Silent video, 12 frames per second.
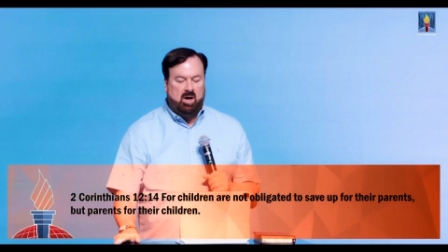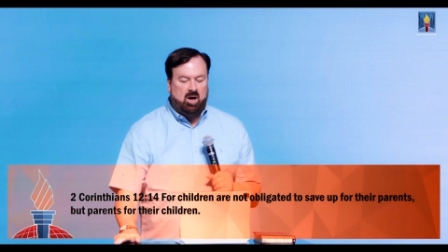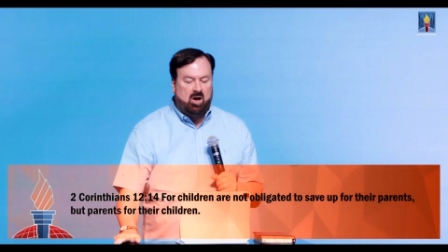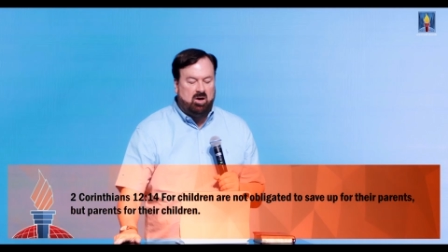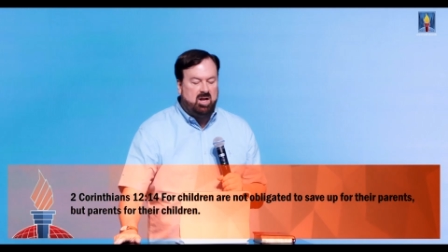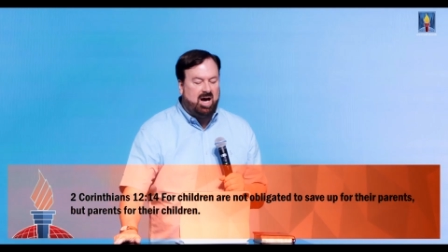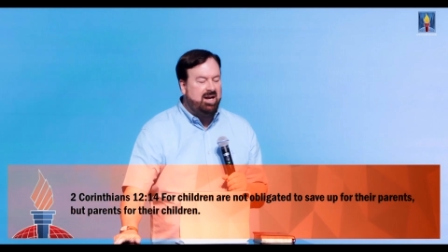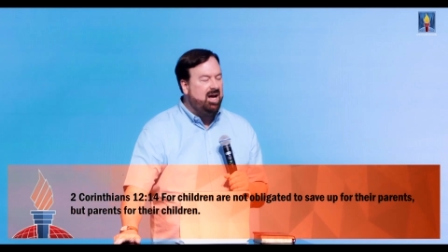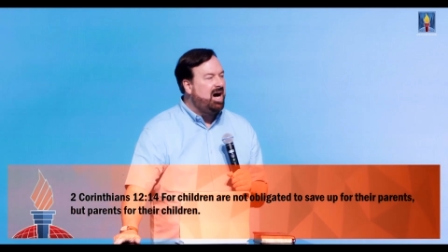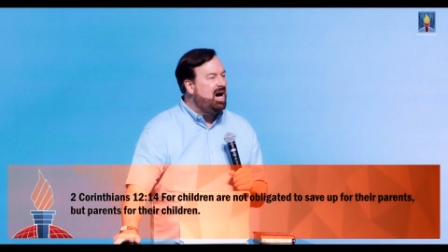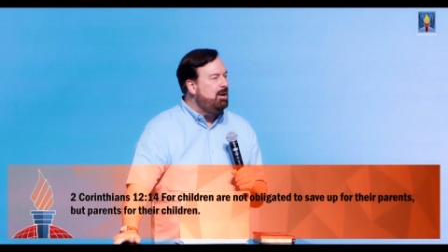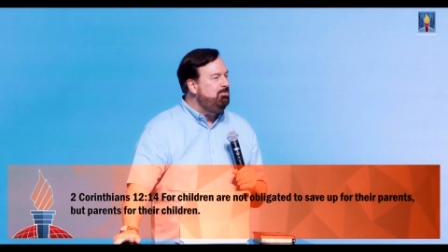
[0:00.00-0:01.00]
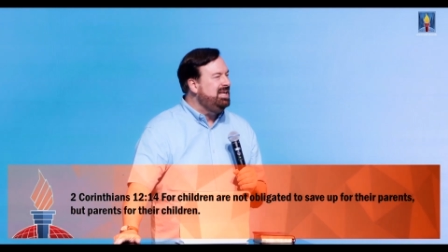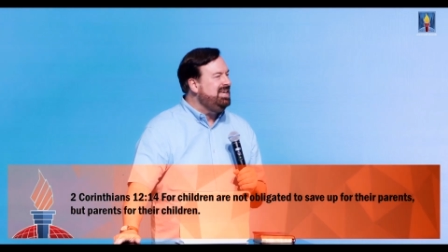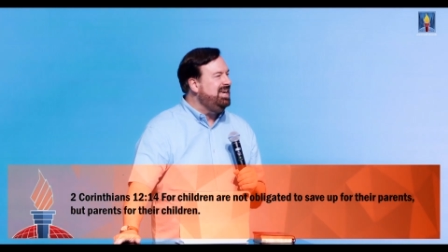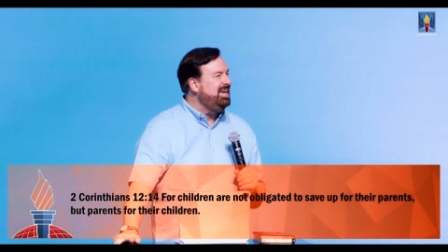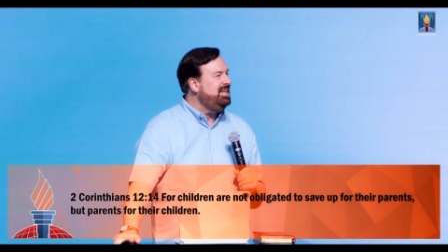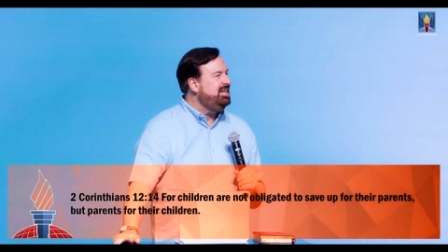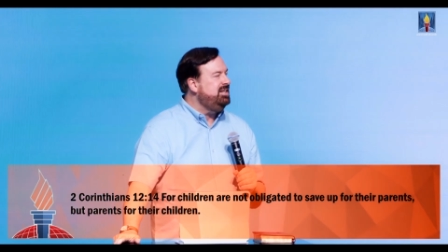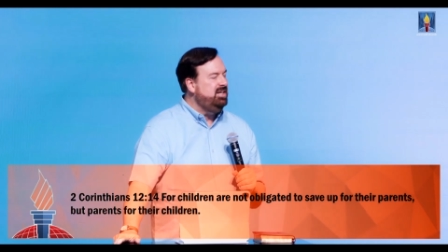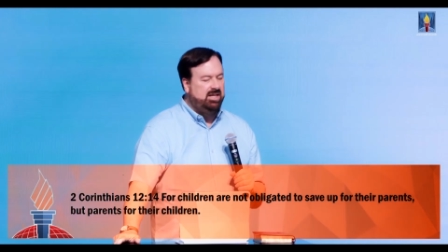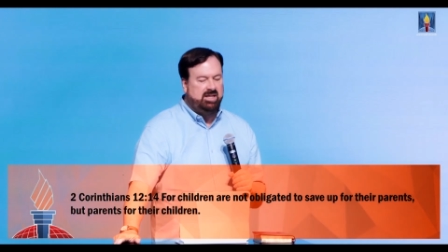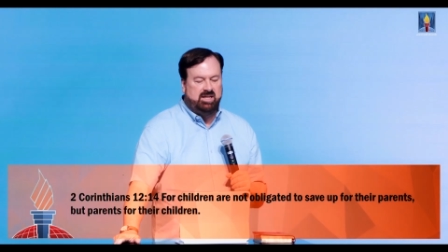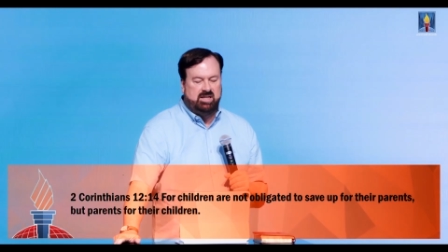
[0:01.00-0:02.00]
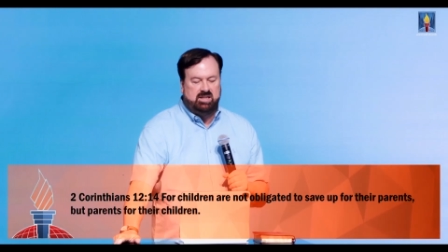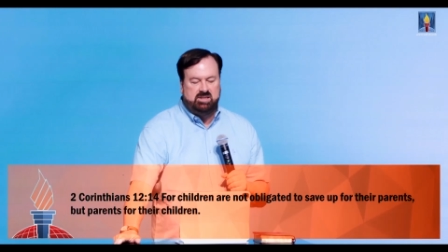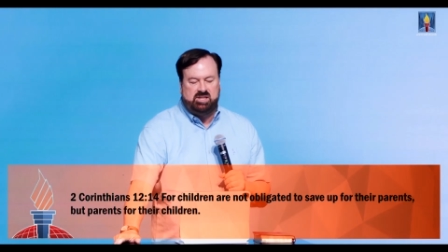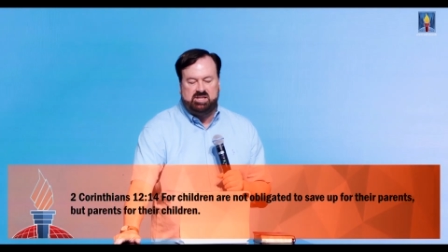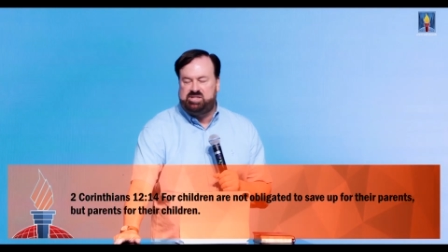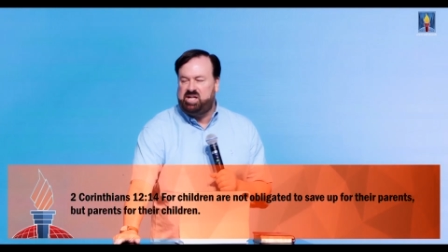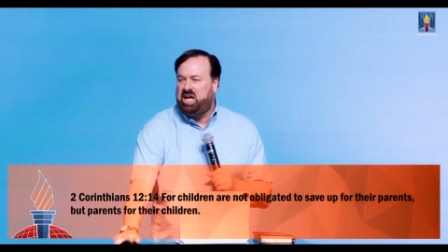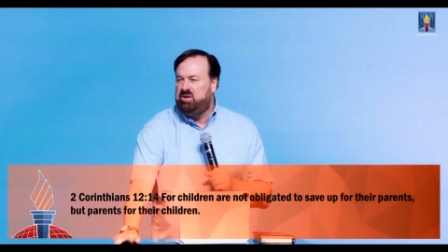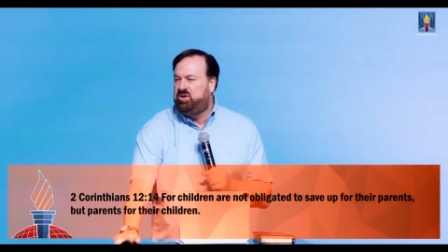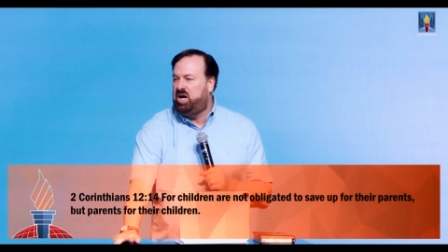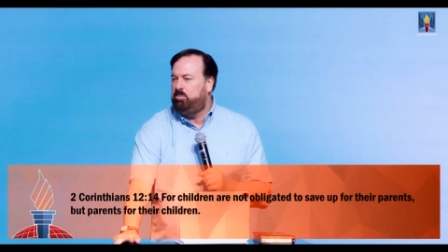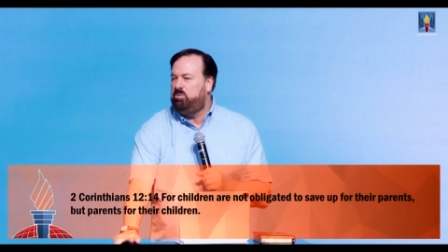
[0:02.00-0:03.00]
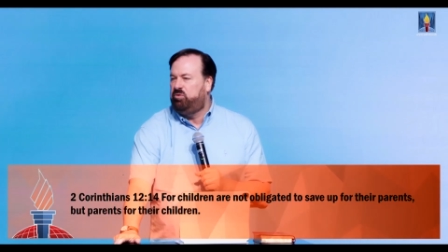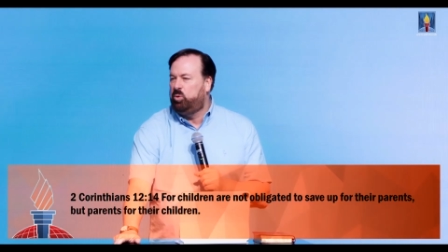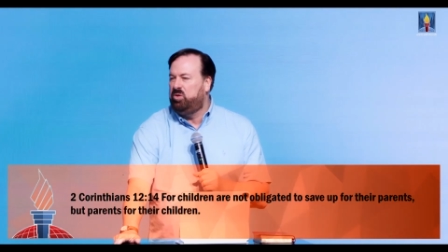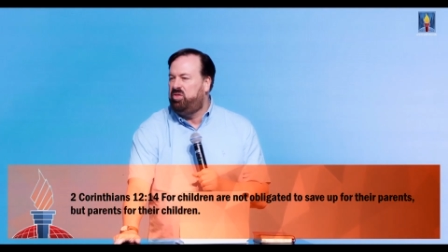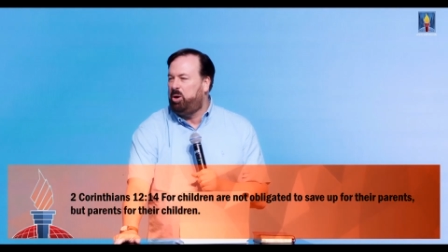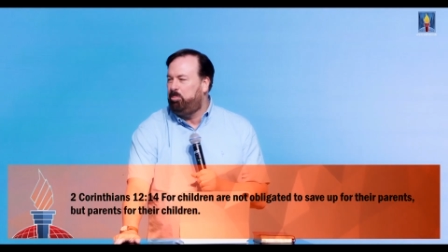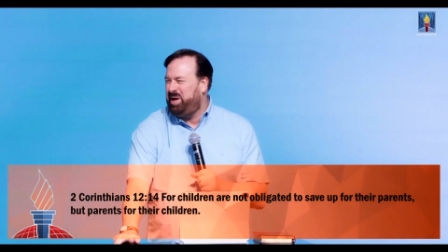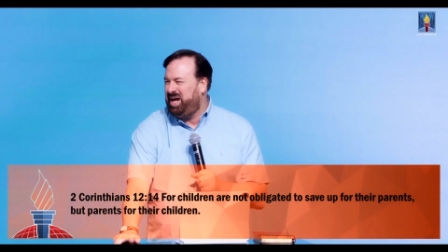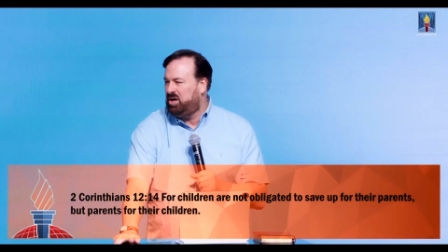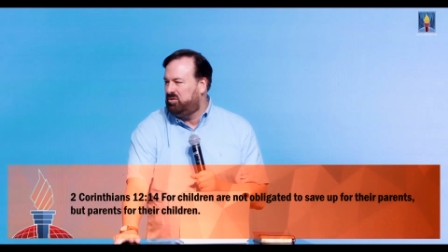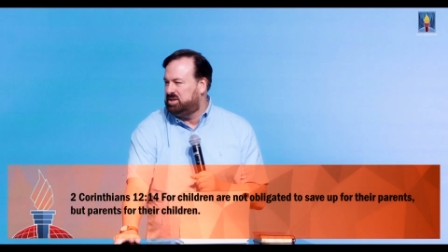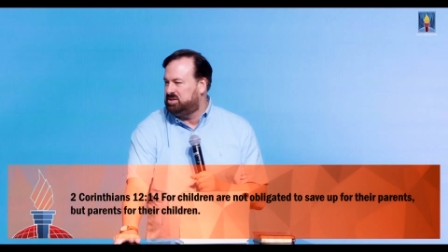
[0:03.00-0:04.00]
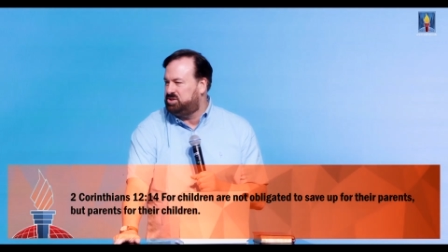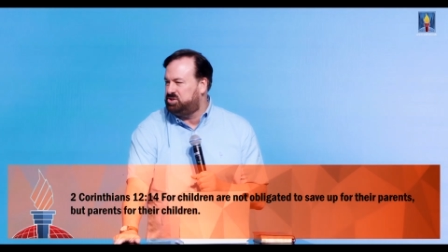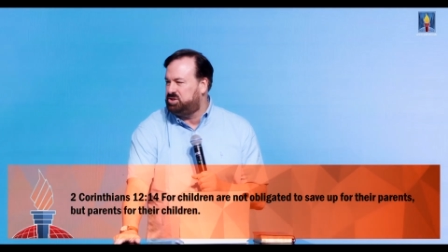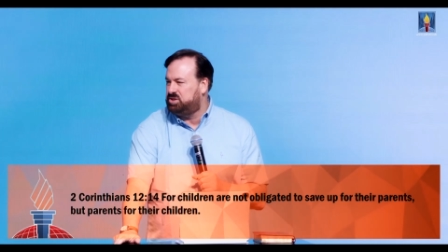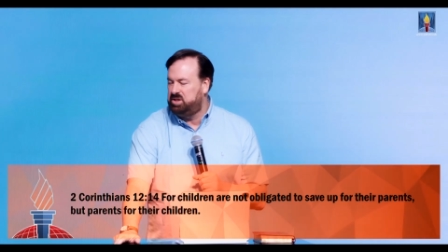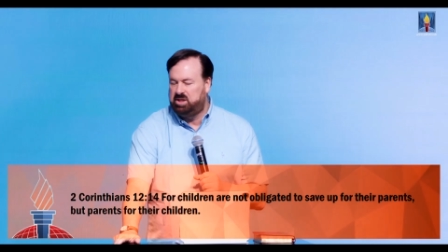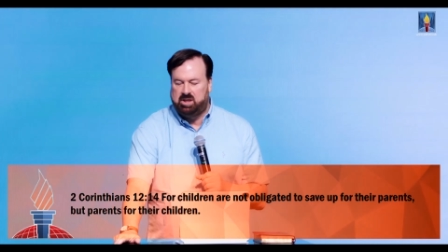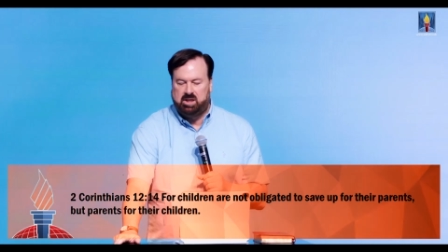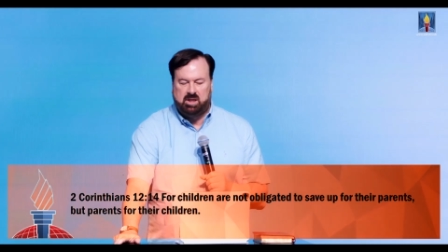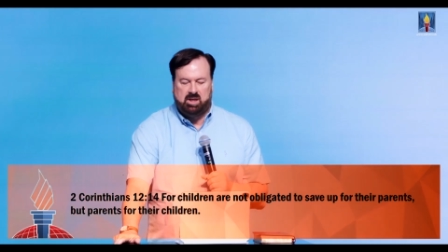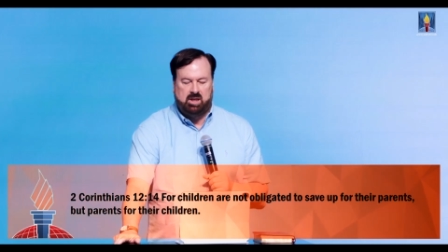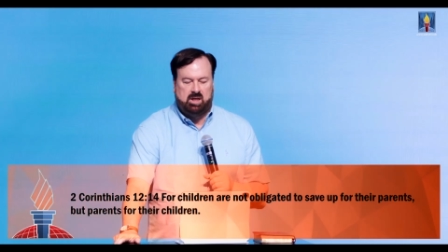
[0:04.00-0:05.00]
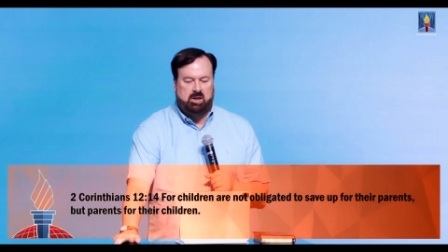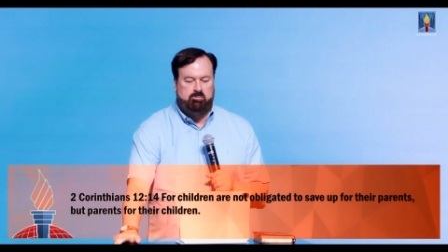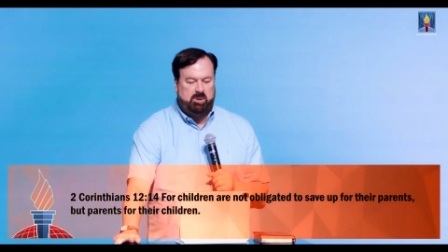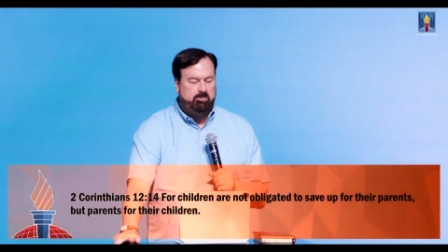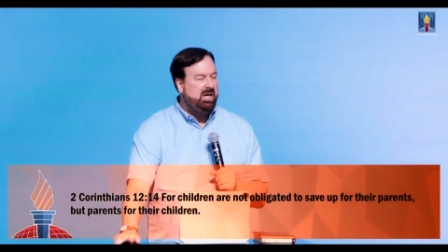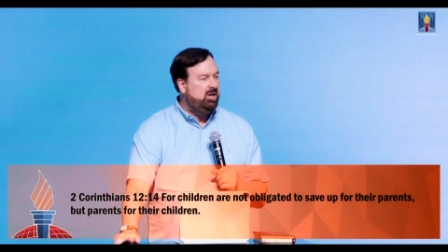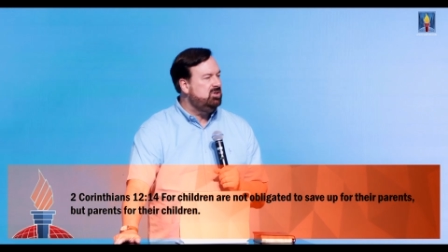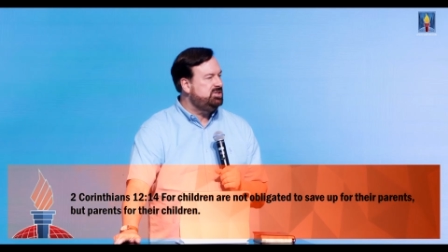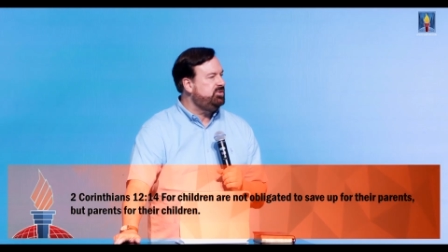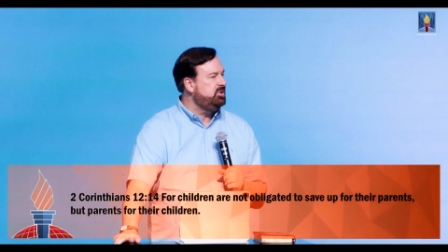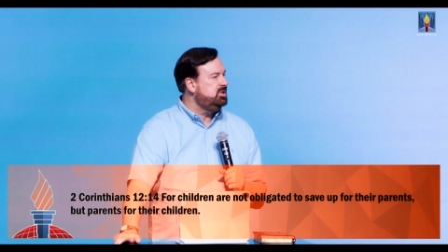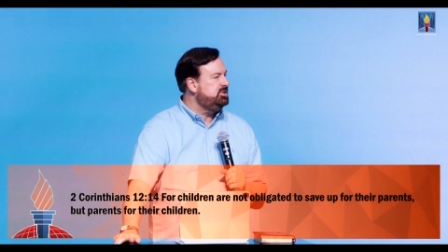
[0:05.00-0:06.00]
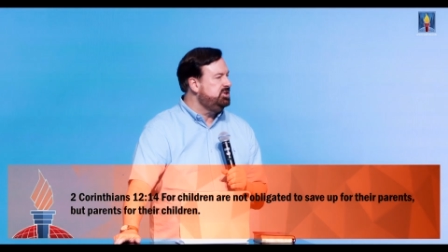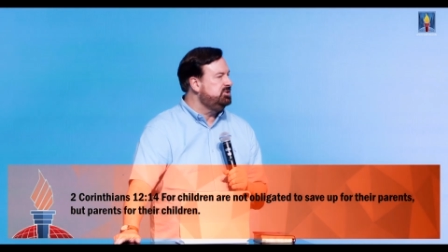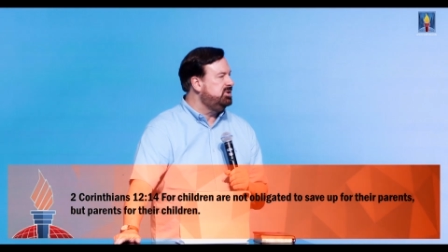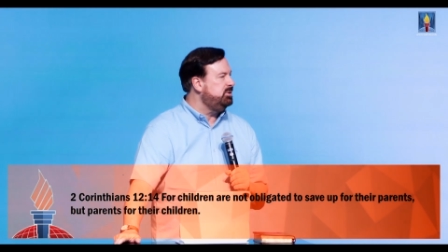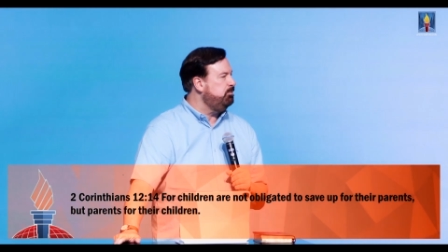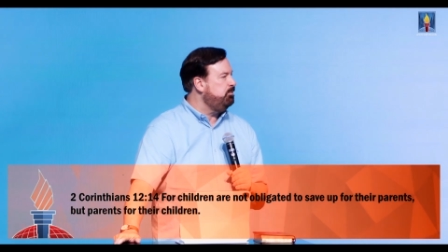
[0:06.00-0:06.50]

are not obligated to save up for their parents, but parents for their children.